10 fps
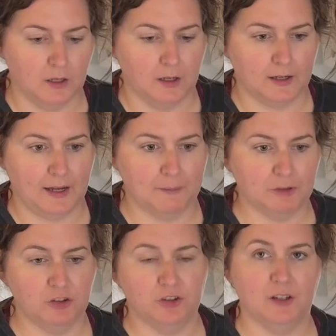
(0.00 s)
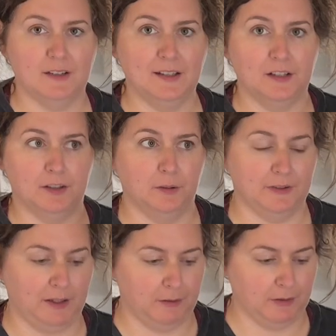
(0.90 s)
Okay, I'm gonna show you how to do a
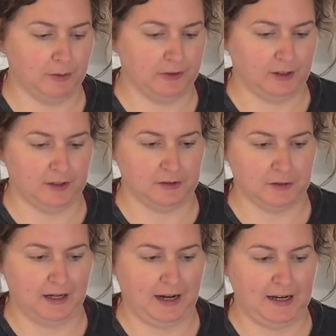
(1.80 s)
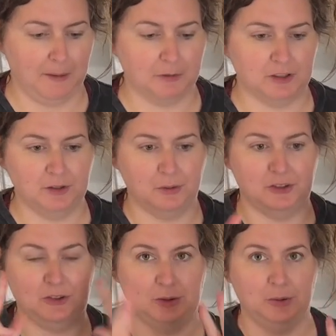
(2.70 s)
sourdough starter, okay? I'm gonna do
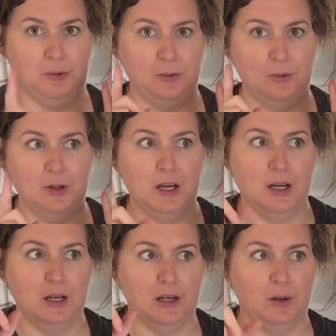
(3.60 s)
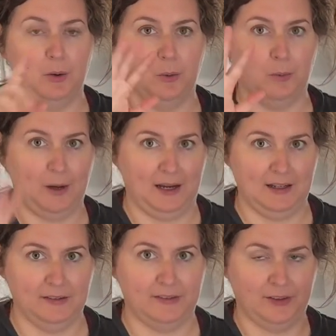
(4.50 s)
it two
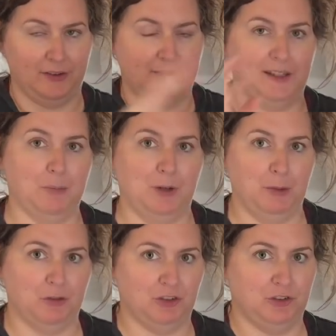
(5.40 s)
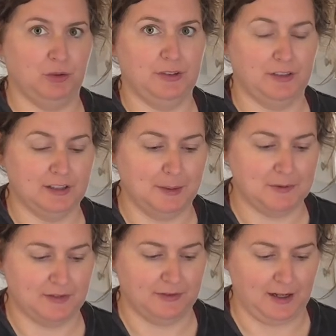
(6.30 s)
ways. They're the same way with just two different types
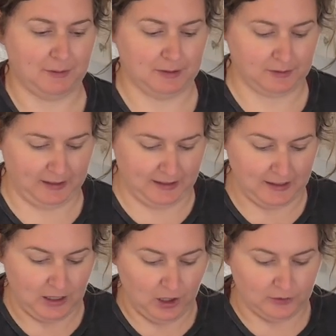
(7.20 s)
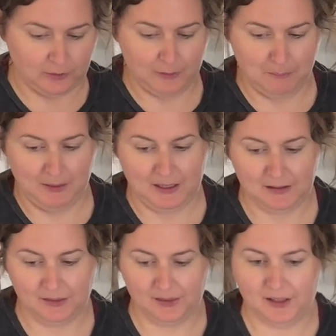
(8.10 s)
of flour, okay? So the
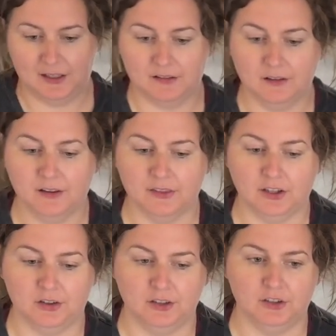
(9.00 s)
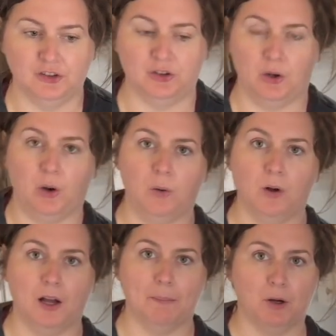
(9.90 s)
main thing that you need to know
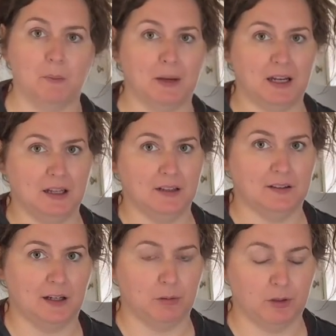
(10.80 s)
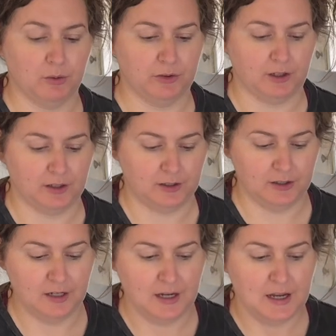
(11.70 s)
about making a sourdough
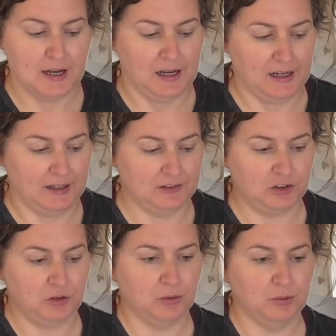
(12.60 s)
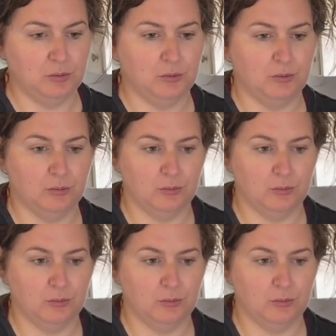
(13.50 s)
starter is you